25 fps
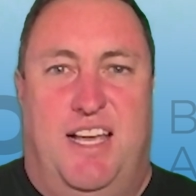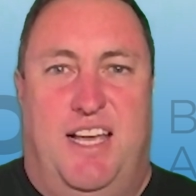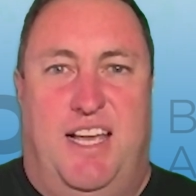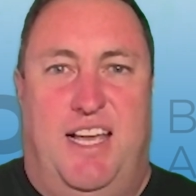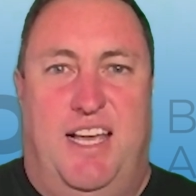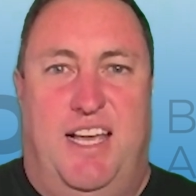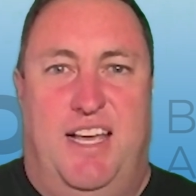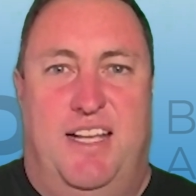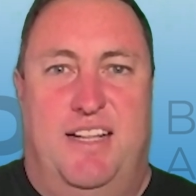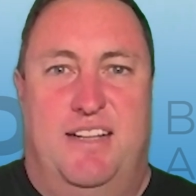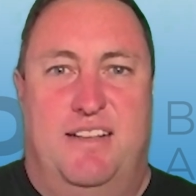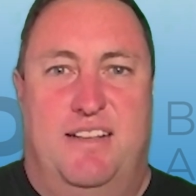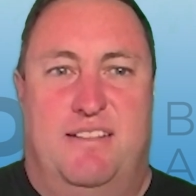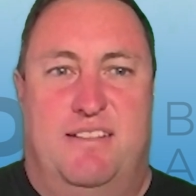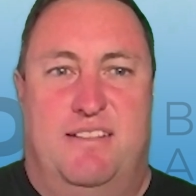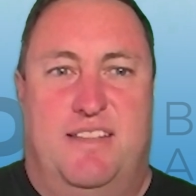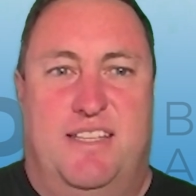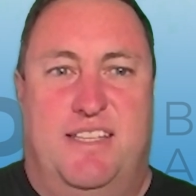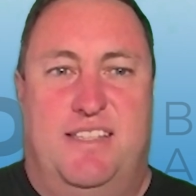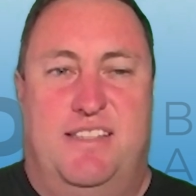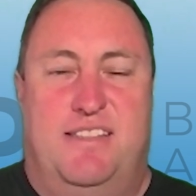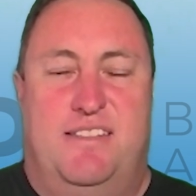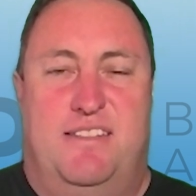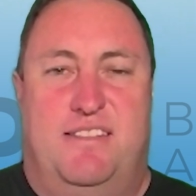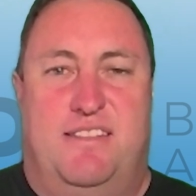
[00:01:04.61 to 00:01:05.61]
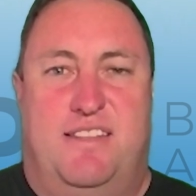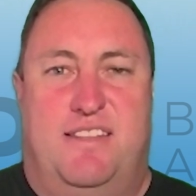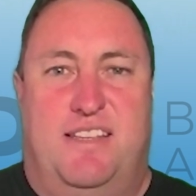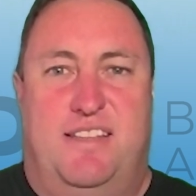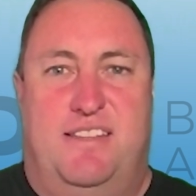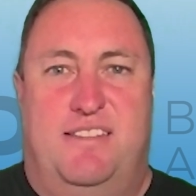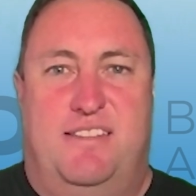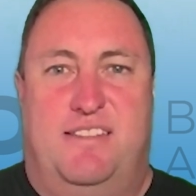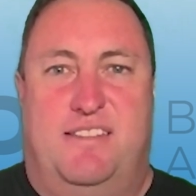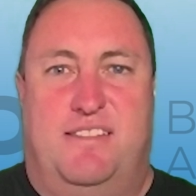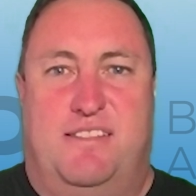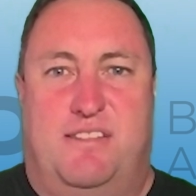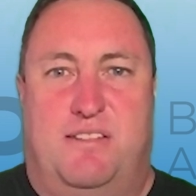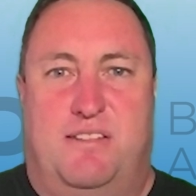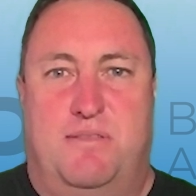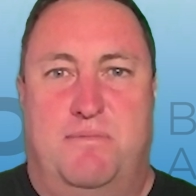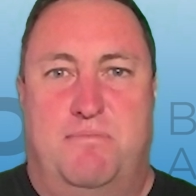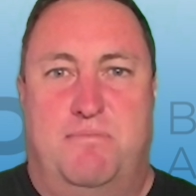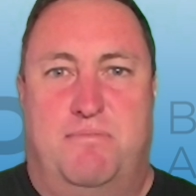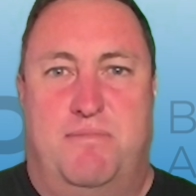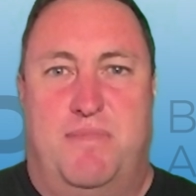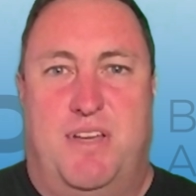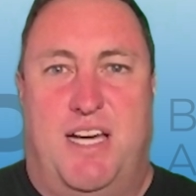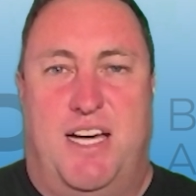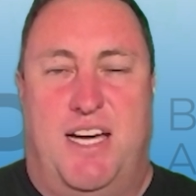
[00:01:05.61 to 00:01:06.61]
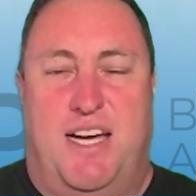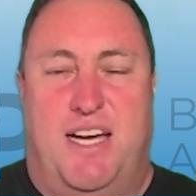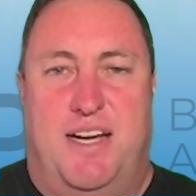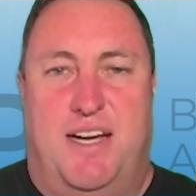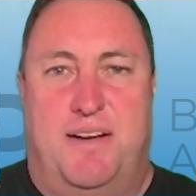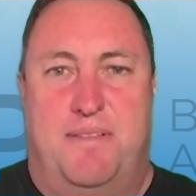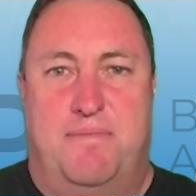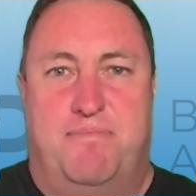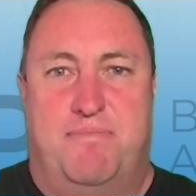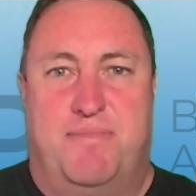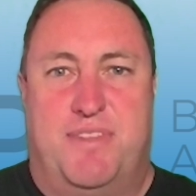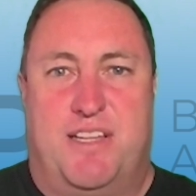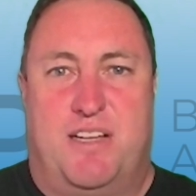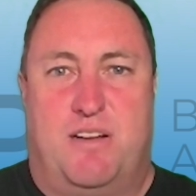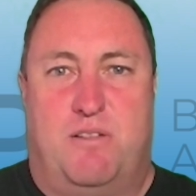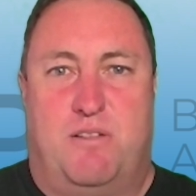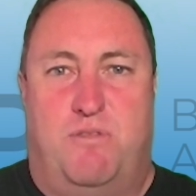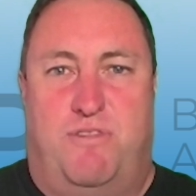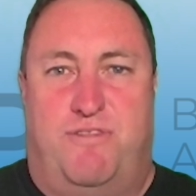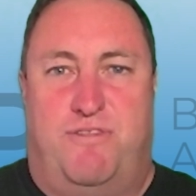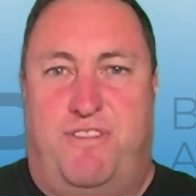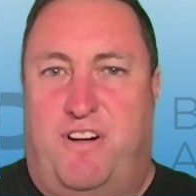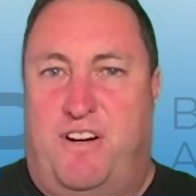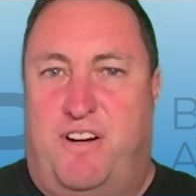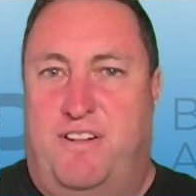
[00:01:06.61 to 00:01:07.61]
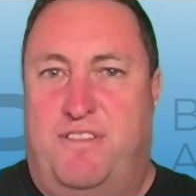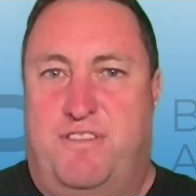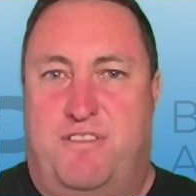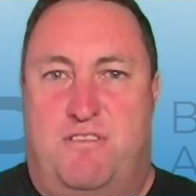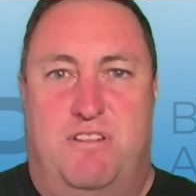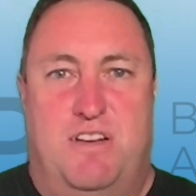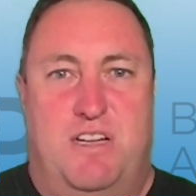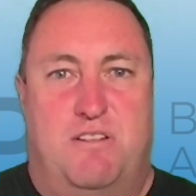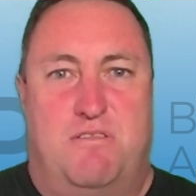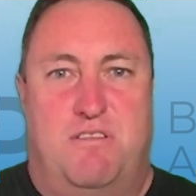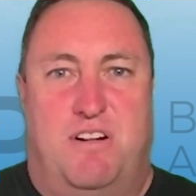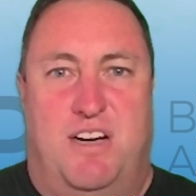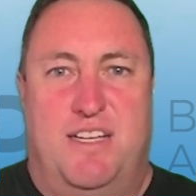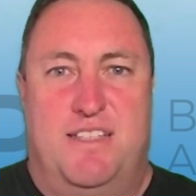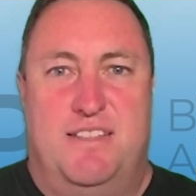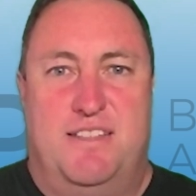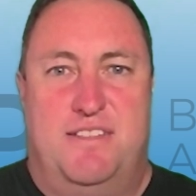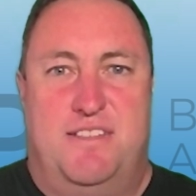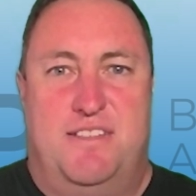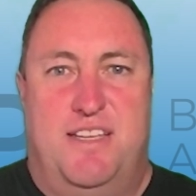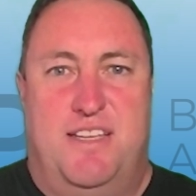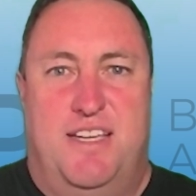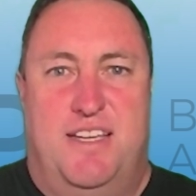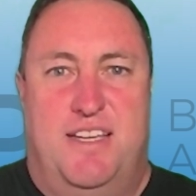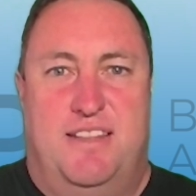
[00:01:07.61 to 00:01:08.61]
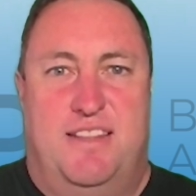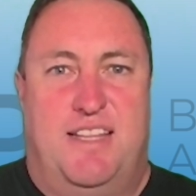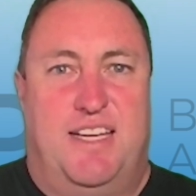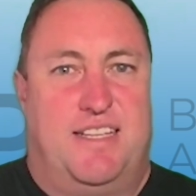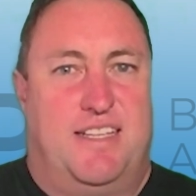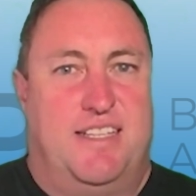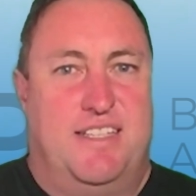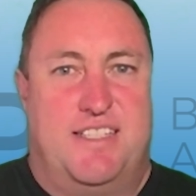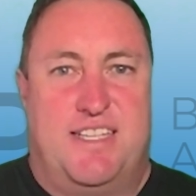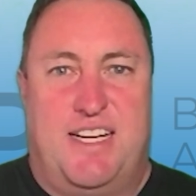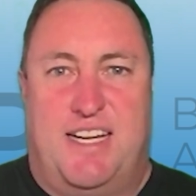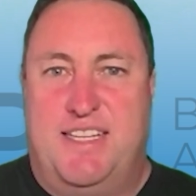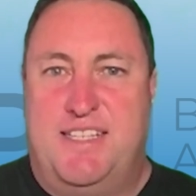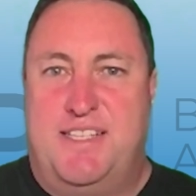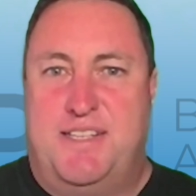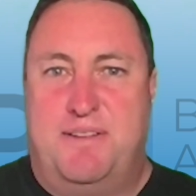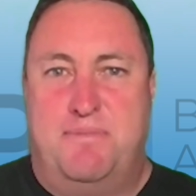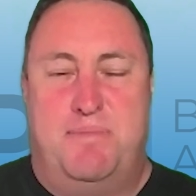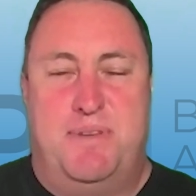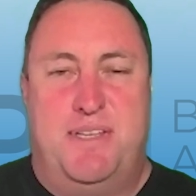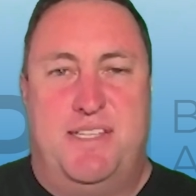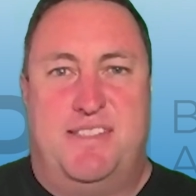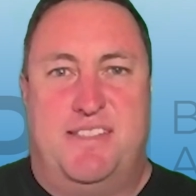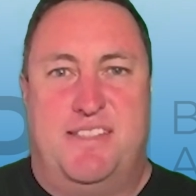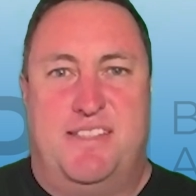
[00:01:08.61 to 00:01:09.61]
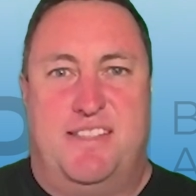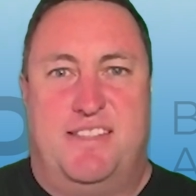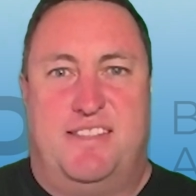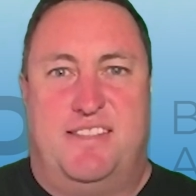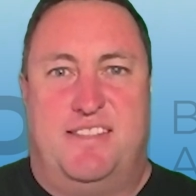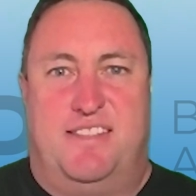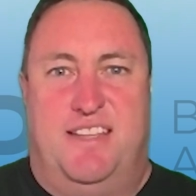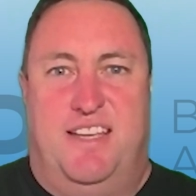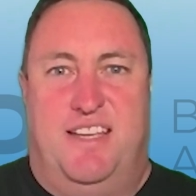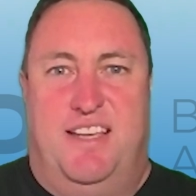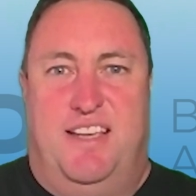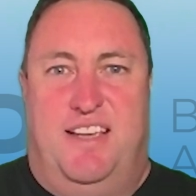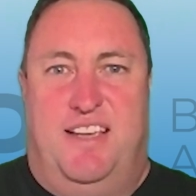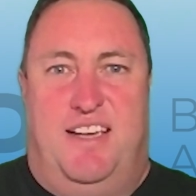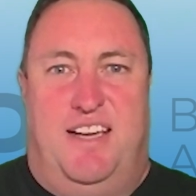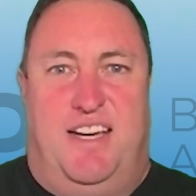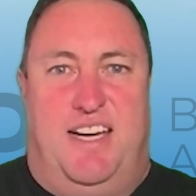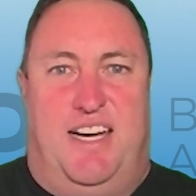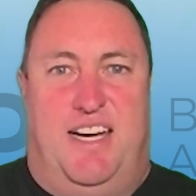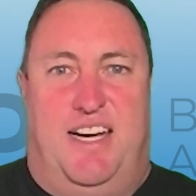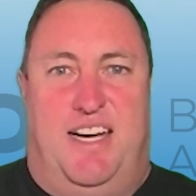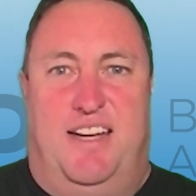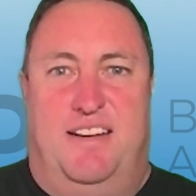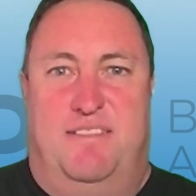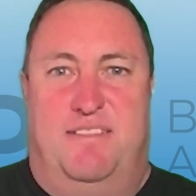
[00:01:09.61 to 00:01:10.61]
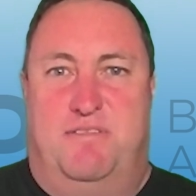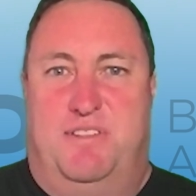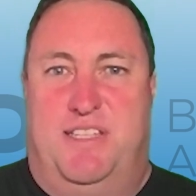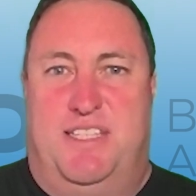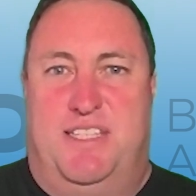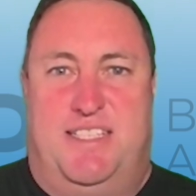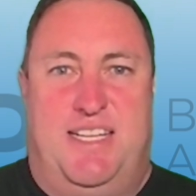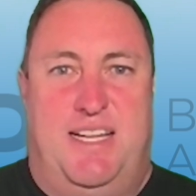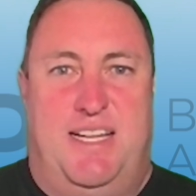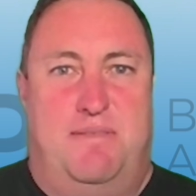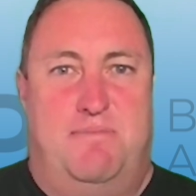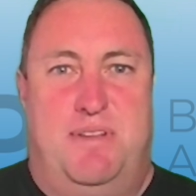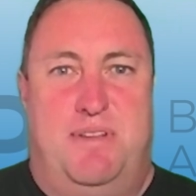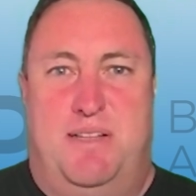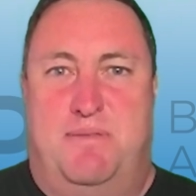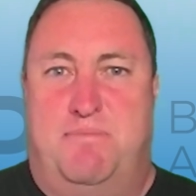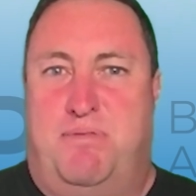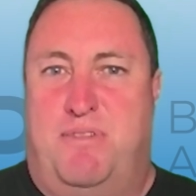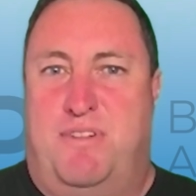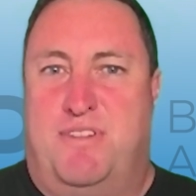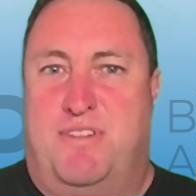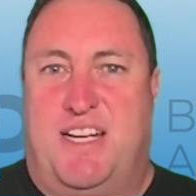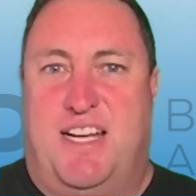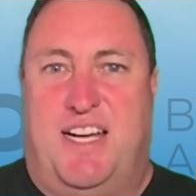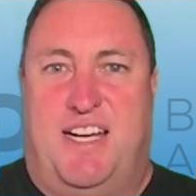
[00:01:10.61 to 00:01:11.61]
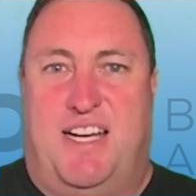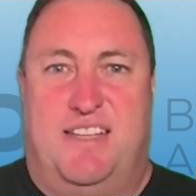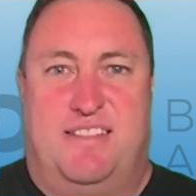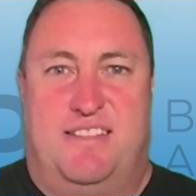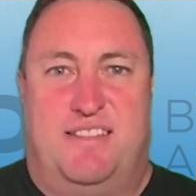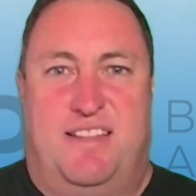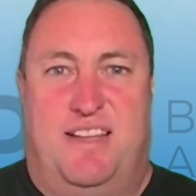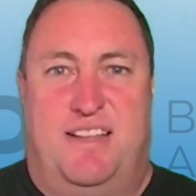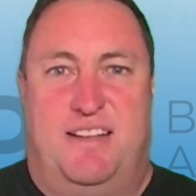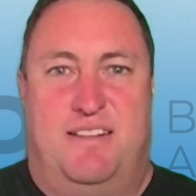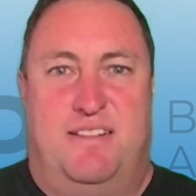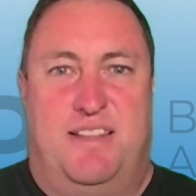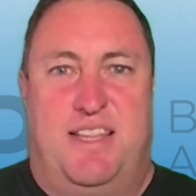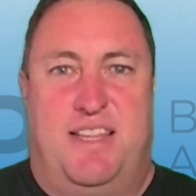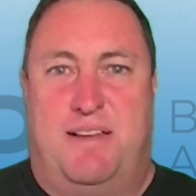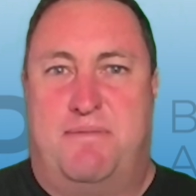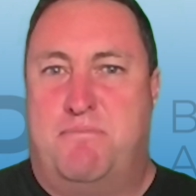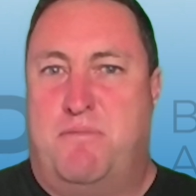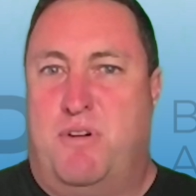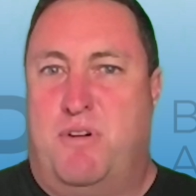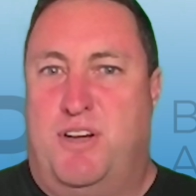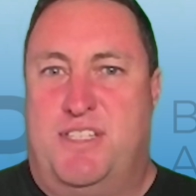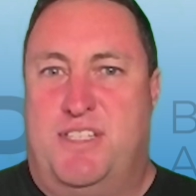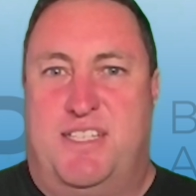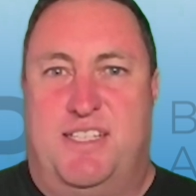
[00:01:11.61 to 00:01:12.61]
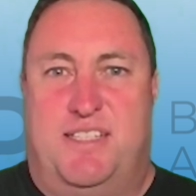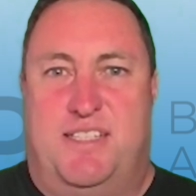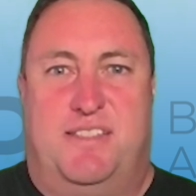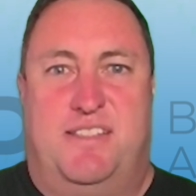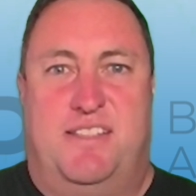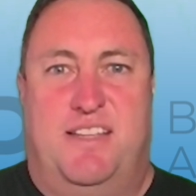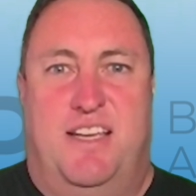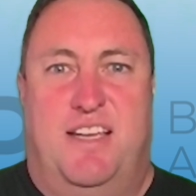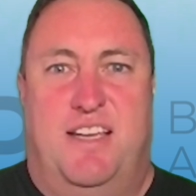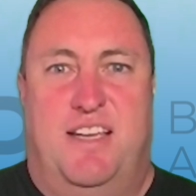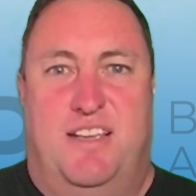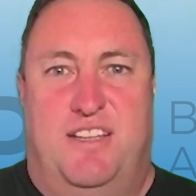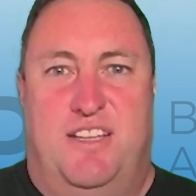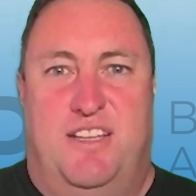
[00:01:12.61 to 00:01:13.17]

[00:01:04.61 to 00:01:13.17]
And these are some 5 quick ones that can change your business with a 10-minute podcast that might just,